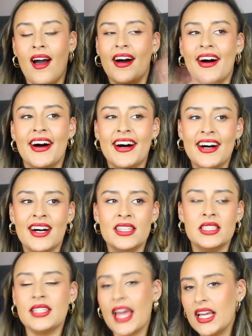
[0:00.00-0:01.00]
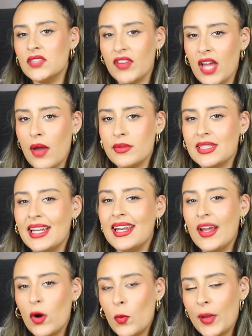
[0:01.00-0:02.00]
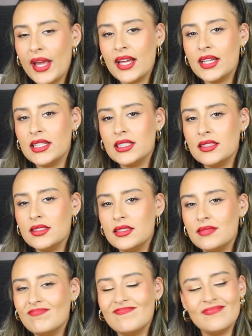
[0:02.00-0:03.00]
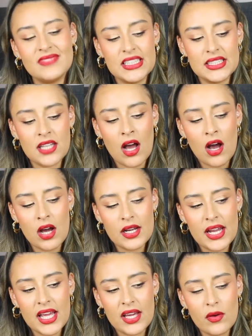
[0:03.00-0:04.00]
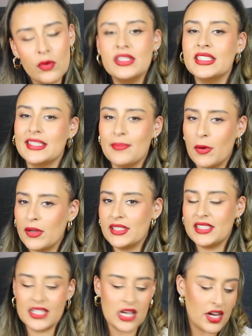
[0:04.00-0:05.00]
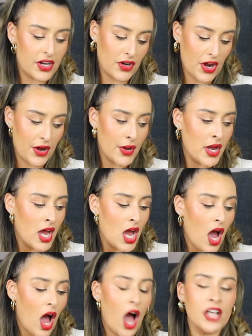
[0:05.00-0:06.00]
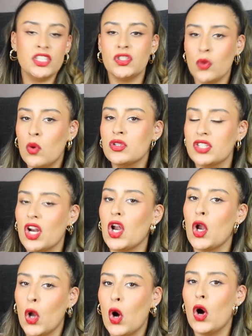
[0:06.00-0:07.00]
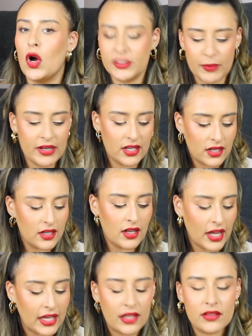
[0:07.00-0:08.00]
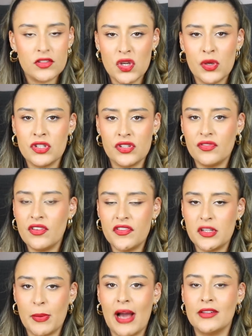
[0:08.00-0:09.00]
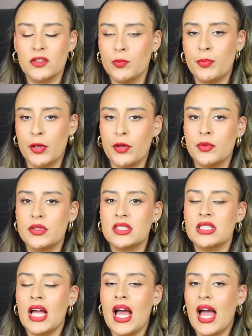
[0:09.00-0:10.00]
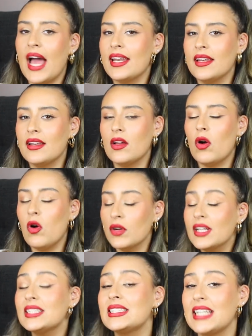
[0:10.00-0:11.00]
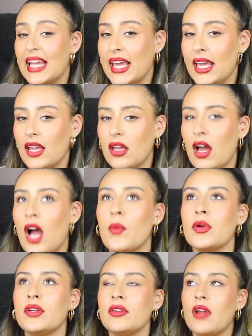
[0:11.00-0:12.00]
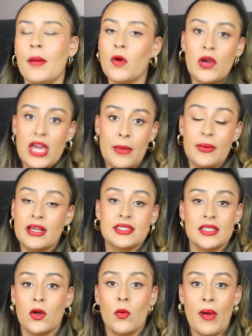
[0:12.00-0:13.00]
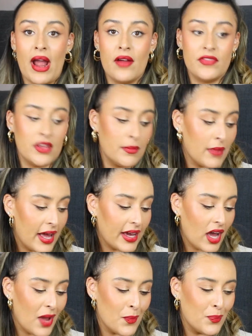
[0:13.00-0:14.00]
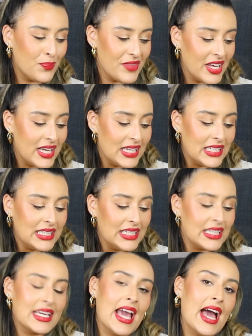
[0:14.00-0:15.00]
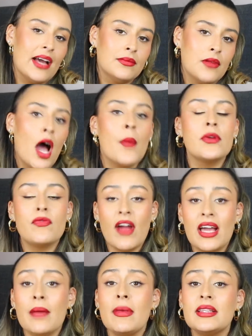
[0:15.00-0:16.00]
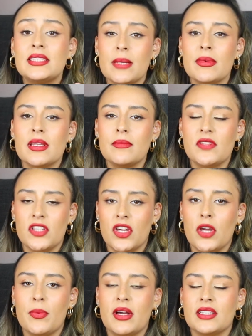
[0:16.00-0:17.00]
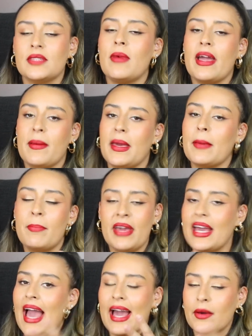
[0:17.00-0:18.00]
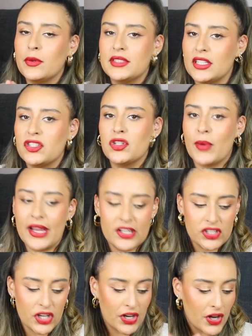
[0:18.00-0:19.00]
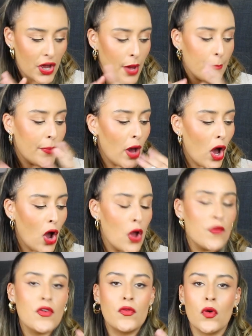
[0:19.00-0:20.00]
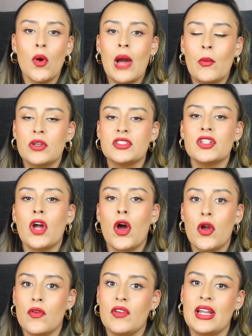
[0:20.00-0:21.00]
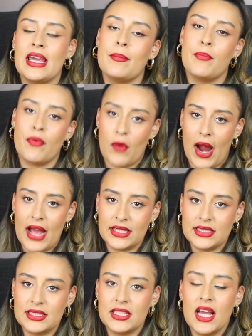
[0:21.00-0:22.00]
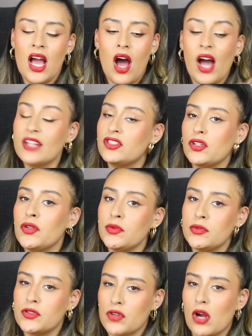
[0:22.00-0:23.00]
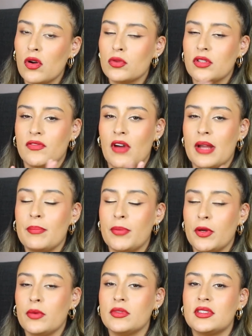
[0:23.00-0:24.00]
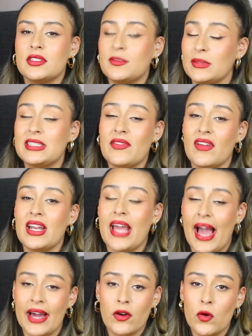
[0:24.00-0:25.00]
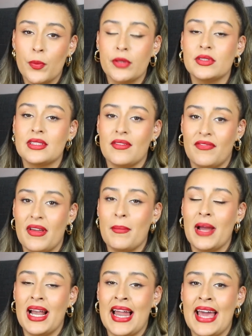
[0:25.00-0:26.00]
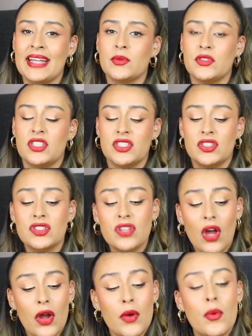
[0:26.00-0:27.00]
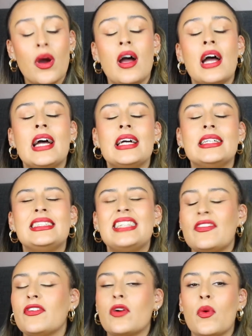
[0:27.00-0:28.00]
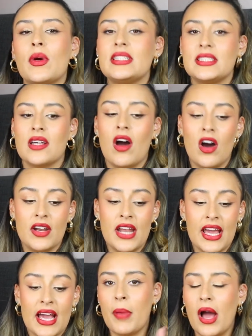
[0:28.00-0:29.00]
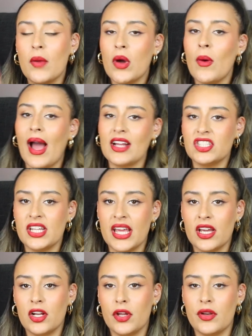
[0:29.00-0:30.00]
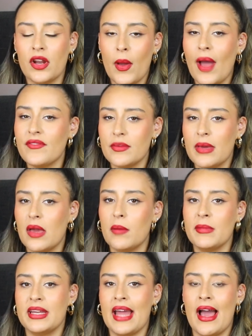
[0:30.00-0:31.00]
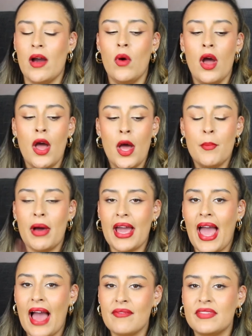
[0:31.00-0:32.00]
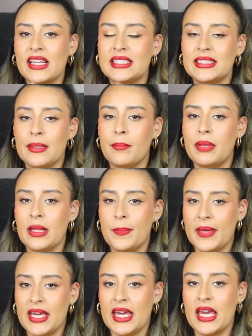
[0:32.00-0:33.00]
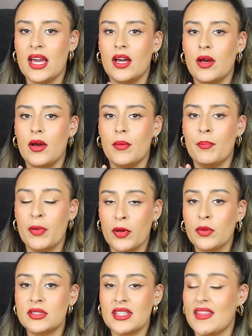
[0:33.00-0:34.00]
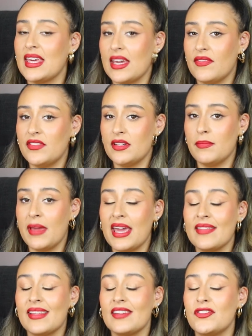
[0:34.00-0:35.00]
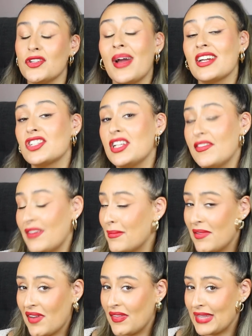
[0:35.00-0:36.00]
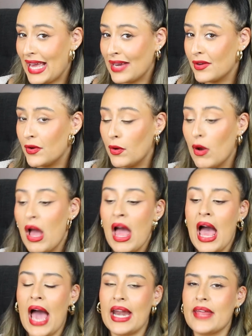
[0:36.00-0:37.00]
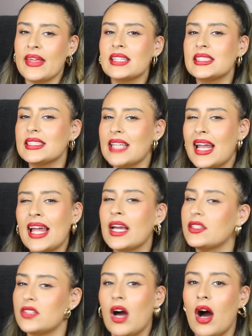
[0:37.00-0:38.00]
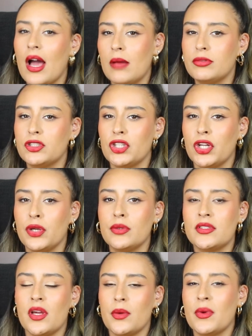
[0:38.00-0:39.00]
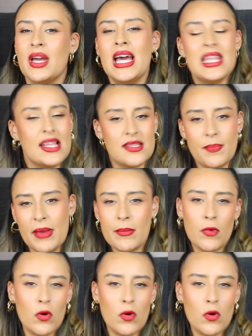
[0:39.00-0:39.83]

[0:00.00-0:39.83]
Today's video was a little bit disheartening or disappointing, I don't know. I just ordered a lot. I spent like £250 on boots, and honestly, I'm not keeping a single pair of them. Like, I would recommend some of them to you because of my big ankle situation, but overall, I wasn't overly impressed. I do struggle to find boots, specifically ankle boots that fit my legs, which is so difficult and disheartening. But I will actually include, I don't have them here with me now, but I have these Simply Be boots that they gifted me that do actually fit me around the ankle, and I think it's because they're like a tie-up shoe, so there's a bit